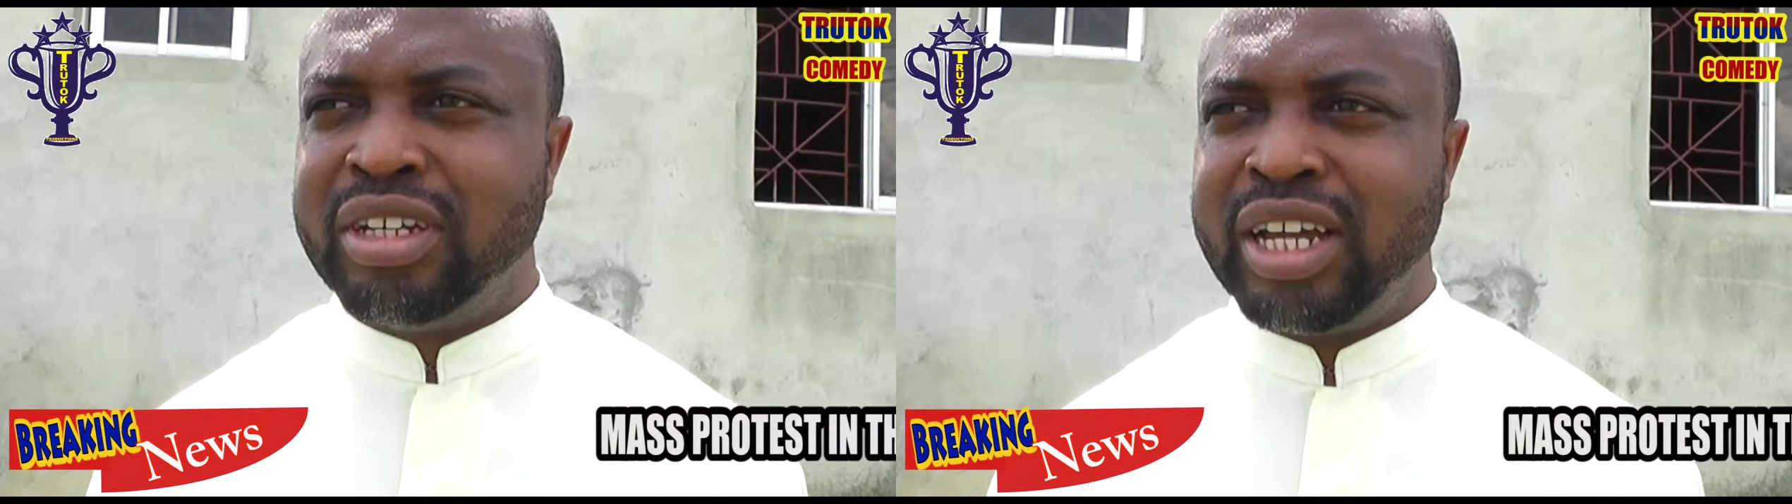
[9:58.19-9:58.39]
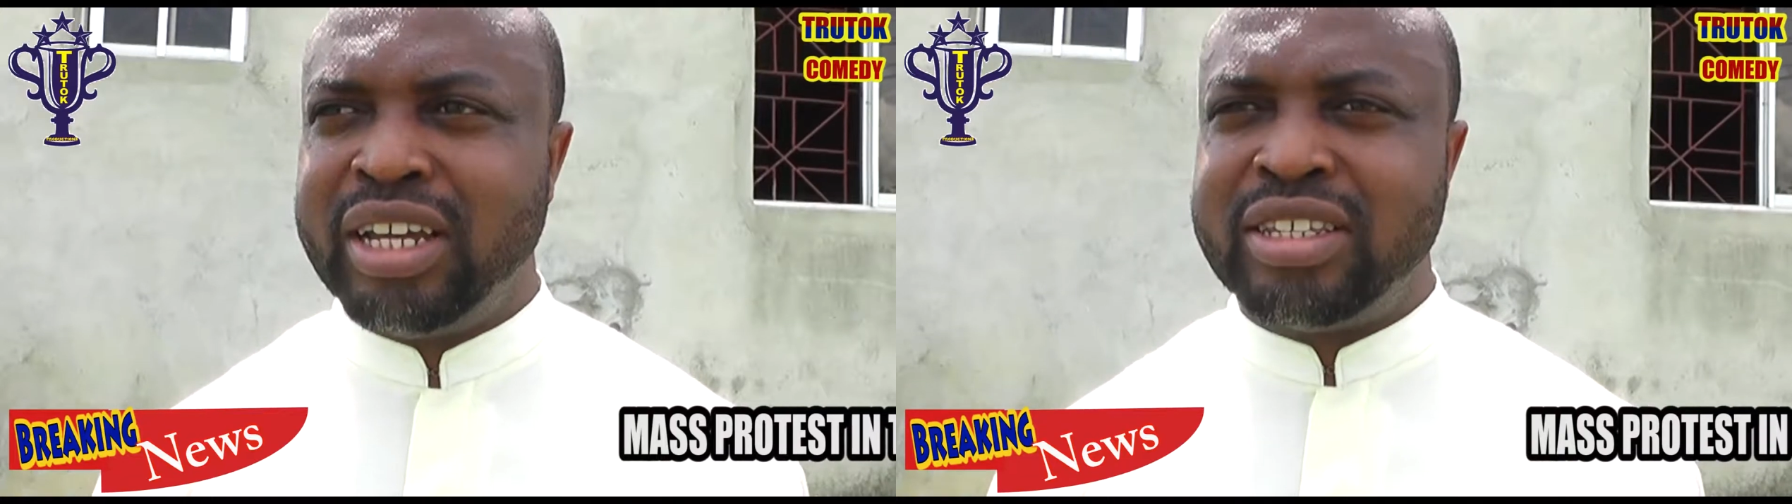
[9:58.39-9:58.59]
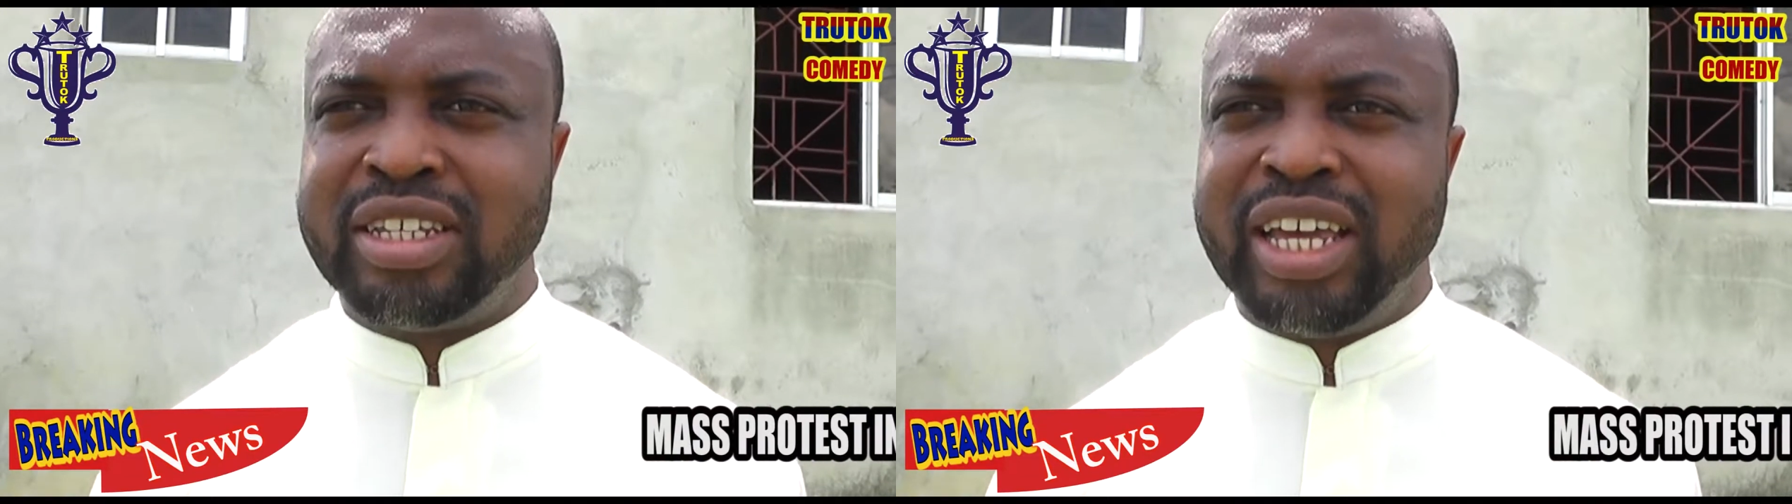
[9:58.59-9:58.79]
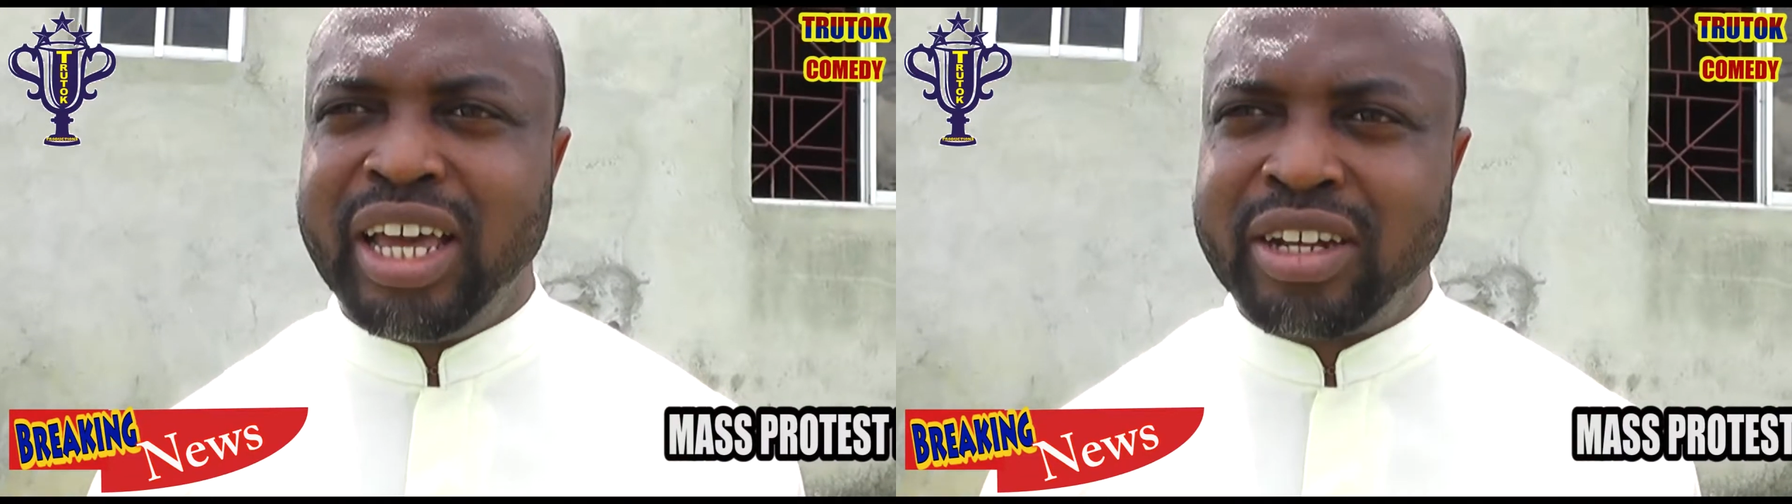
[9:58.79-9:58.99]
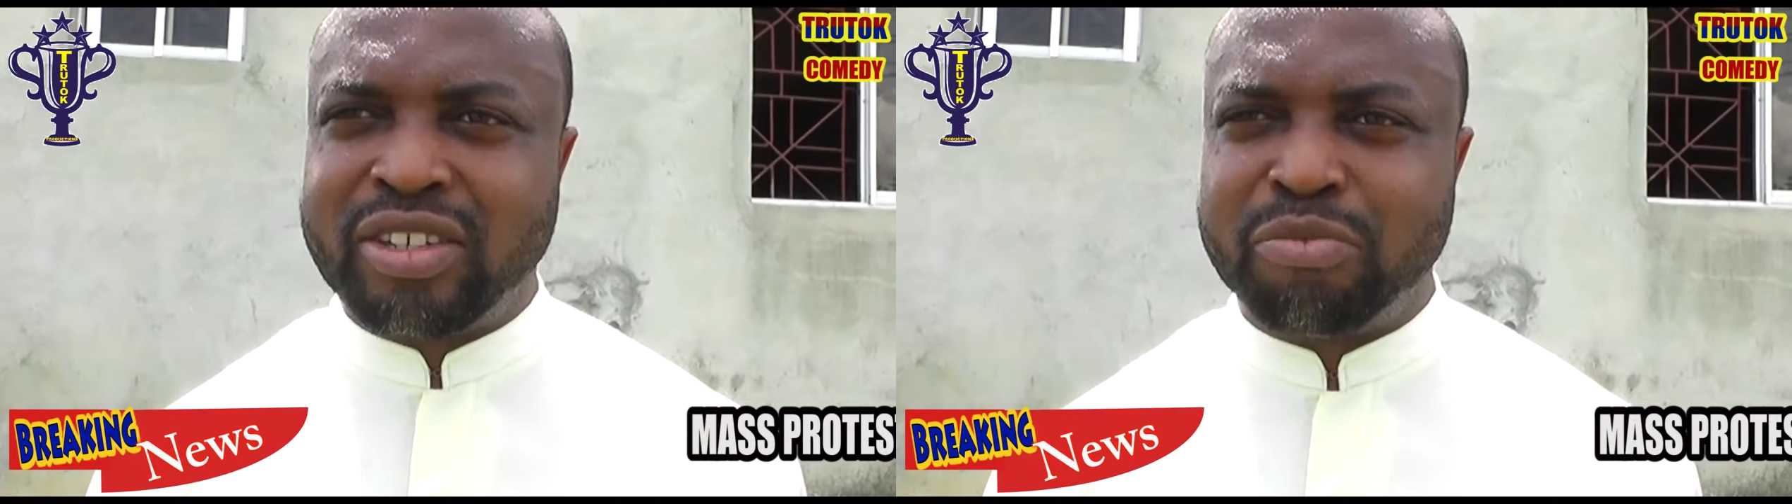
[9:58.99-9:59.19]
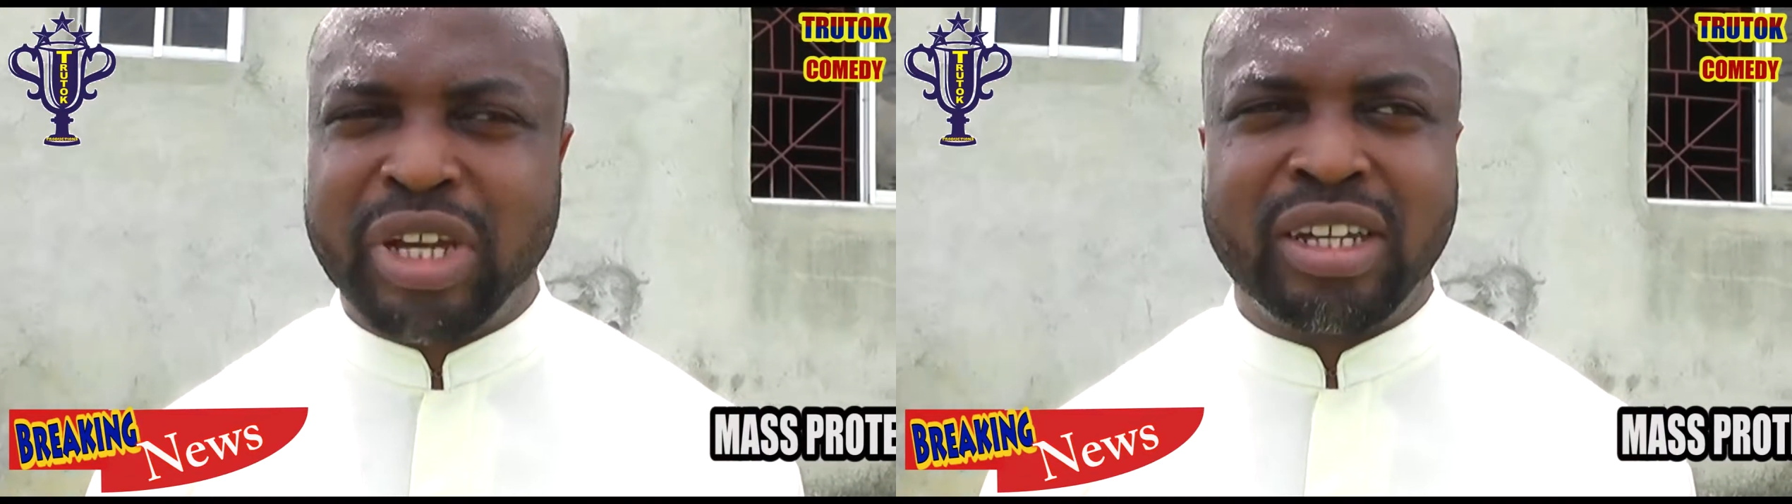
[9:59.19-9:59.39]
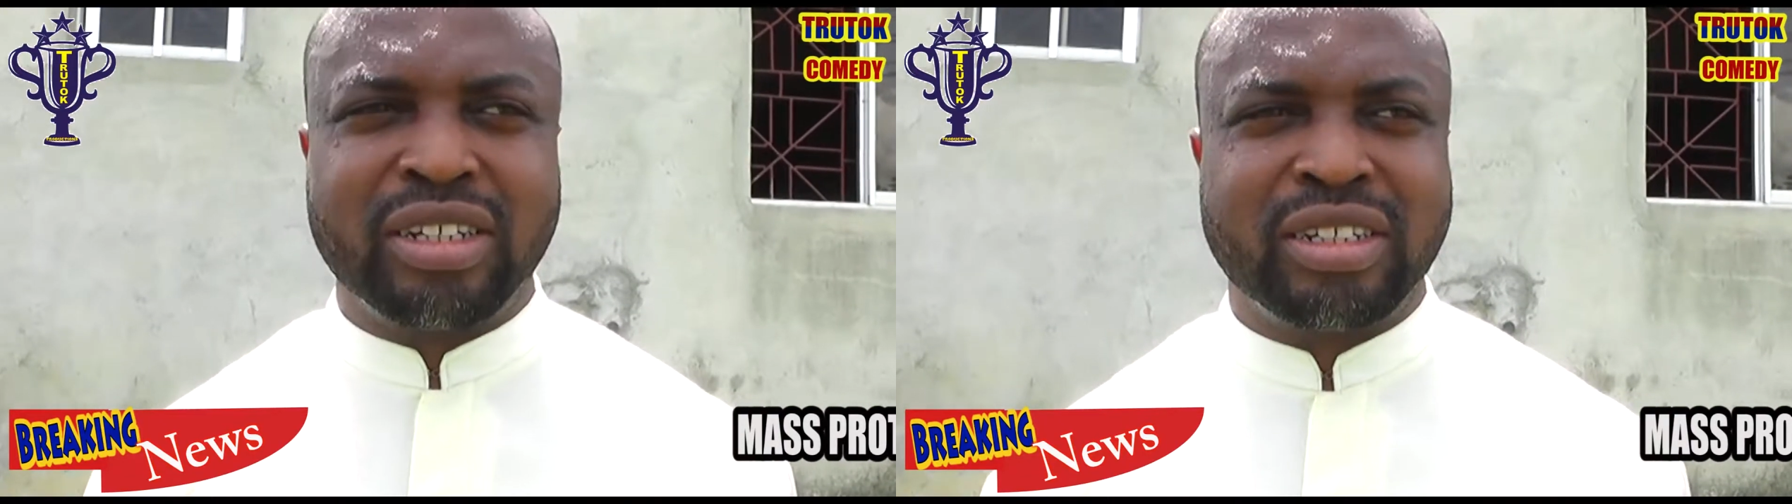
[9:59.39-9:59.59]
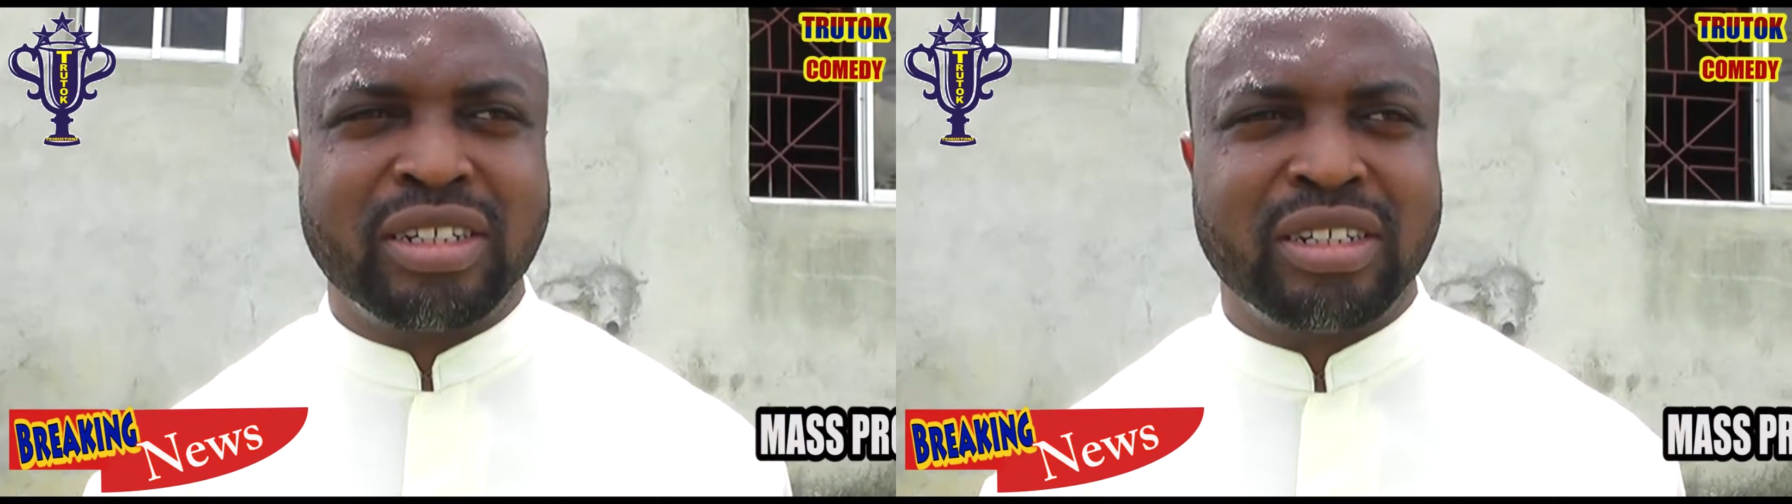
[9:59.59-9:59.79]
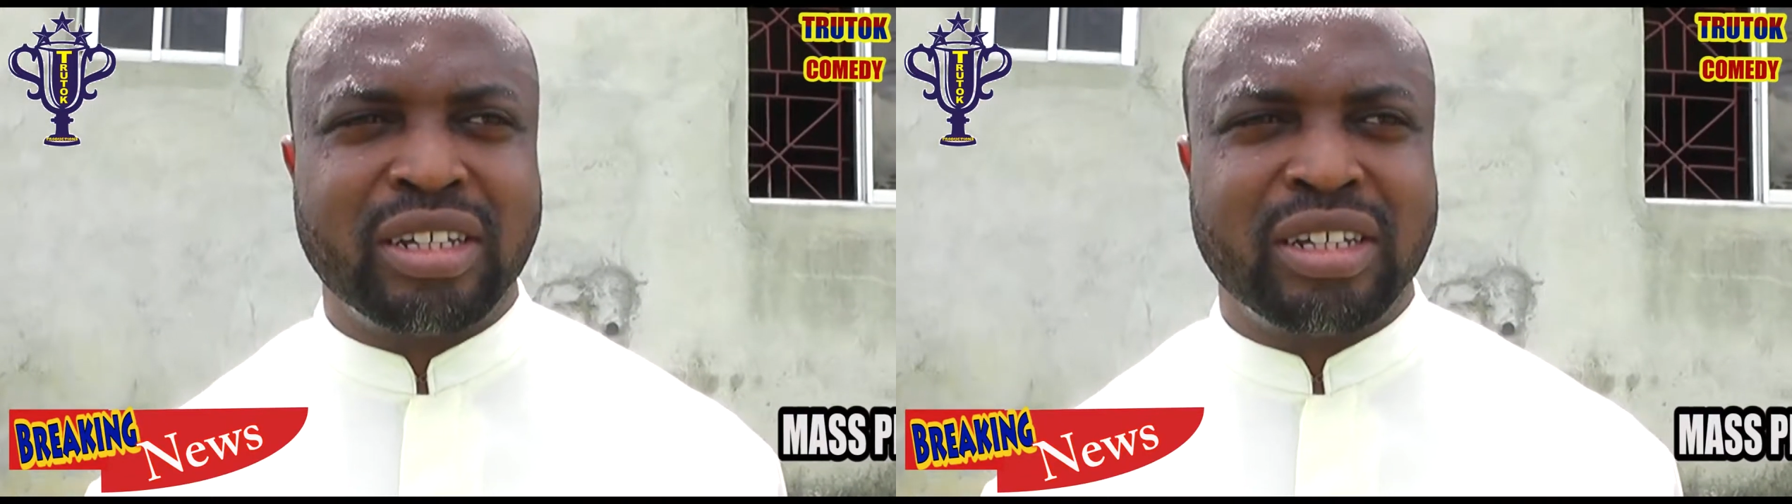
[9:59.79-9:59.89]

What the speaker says: That is the herdsmen